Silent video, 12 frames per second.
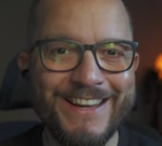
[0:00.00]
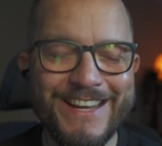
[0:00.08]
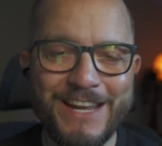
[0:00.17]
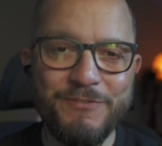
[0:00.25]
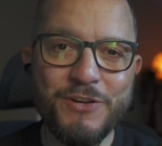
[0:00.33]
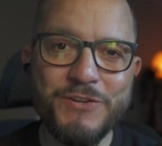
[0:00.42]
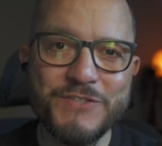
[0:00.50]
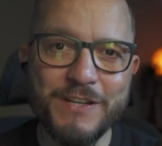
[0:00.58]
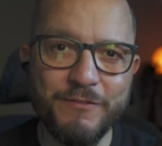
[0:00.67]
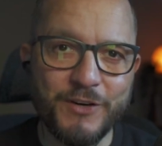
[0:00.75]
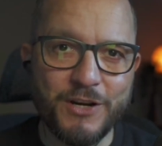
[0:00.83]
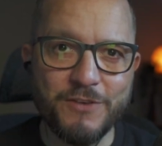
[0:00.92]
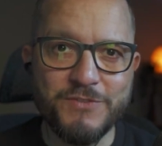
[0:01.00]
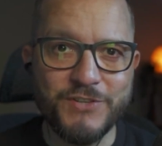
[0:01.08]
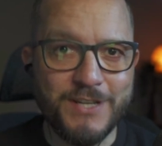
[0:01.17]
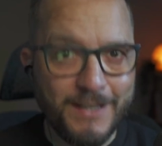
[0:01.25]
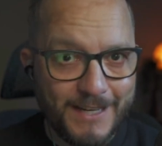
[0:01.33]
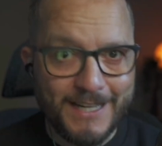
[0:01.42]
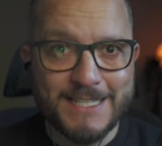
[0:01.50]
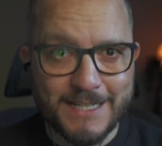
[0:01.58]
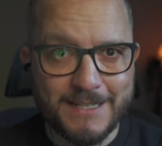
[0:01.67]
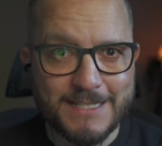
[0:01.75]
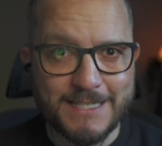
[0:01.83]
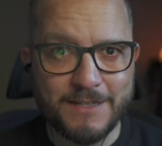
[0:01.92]
If you're using it for coaching, it's a
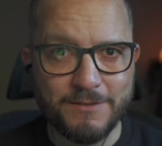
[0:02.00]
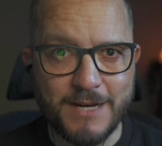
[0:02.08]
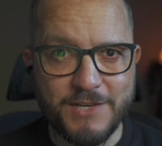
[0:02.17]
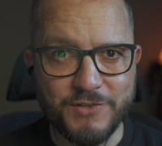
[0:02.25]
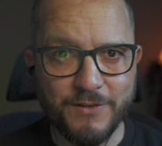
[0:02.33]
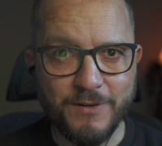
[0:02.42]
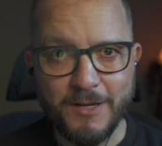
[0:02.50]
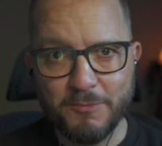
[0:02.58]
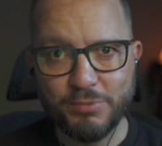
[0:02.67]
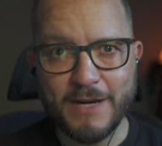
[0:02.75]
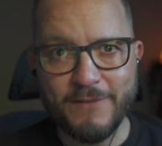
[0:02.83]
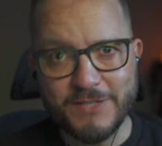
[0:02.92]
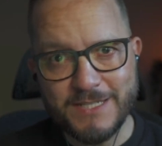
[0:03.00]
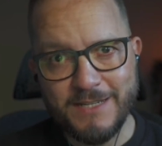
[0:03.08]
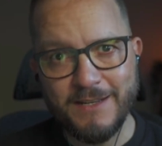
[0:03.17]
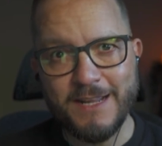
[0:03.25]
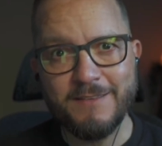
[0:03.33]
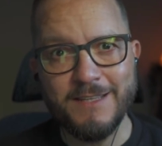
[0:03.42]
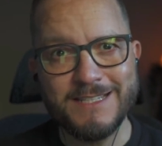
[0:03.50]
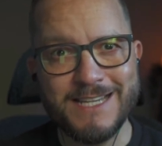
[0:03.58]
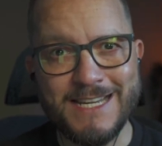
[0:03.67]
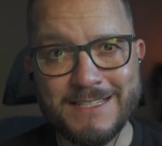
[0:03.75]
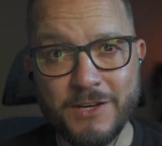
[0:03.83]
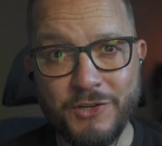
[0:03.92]
consideration. Privacy and ethics
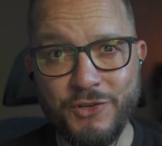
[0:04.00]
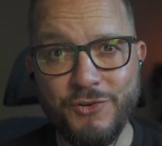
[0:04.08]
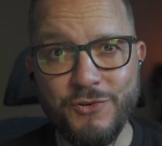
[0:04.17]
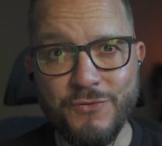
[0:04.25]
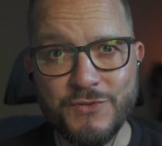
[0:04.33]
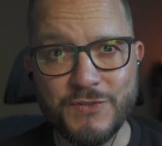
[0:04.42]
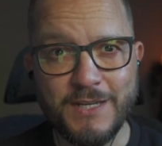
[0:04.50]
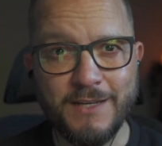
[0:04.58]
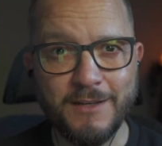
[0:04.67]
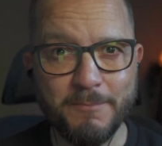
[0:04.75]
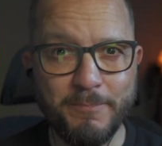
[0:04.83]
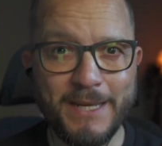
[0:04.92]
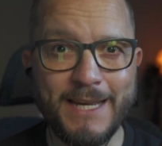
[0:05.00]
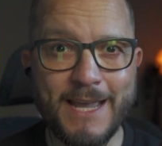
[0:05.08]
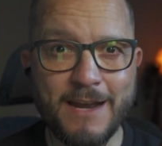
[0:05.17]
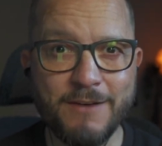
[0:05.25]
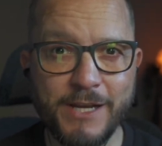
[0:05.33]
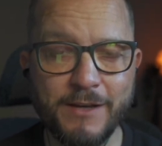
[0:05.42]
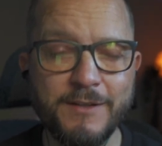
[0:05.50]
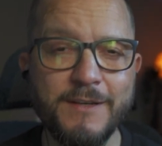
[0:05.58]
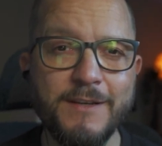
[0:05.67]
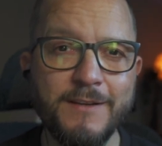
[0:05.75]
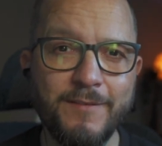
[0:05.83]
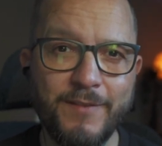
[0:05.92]
is a huge thing, a big area
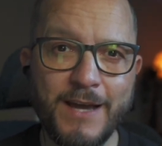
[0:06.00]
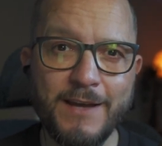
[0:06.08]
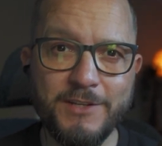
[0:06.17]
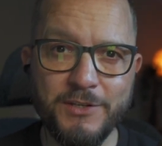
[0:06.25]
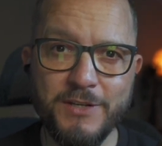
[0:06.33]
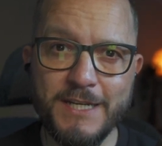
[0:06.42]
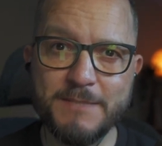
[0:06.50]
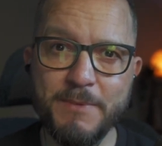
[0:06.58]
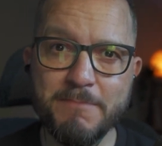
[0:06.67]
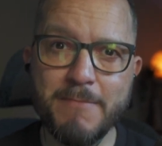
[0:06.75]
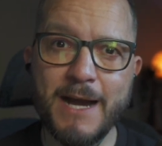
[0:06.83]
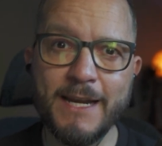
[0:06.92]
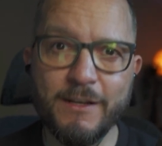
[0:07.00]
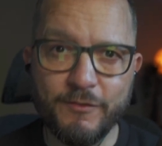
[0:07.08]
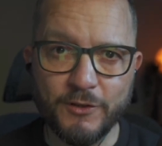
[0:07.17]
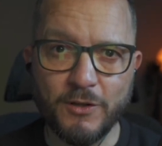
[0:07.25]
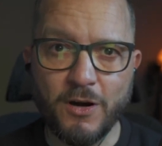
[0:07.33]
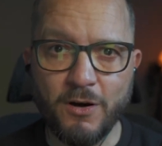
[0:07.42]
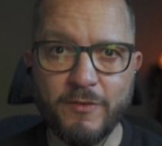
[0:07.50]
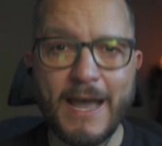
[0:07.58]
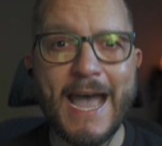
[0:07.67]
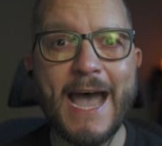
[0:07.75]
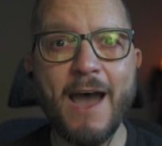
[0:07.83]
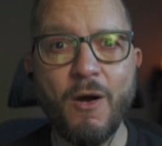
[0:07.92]
that you need to be mindful of
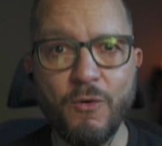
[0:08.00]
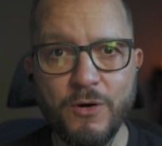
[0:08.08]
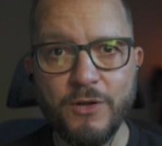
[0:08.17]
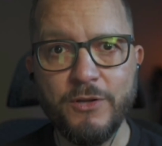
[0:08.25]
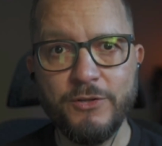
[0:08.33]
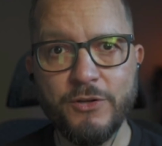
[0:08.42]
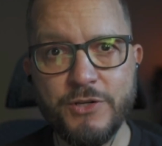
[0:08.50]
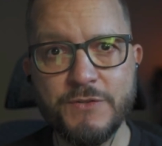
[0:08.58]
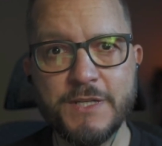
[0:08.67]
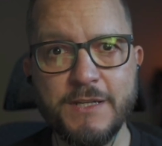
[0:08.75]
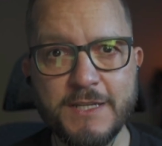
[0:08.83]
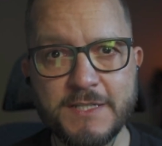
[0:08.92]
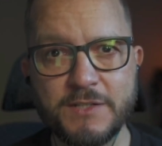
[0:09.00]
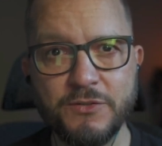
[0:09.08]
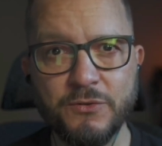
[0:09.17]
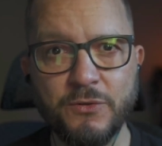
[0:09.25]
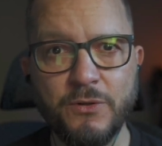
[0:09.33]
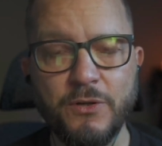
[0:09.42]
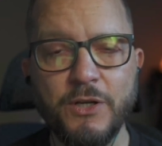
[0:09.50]
how you're using this tool.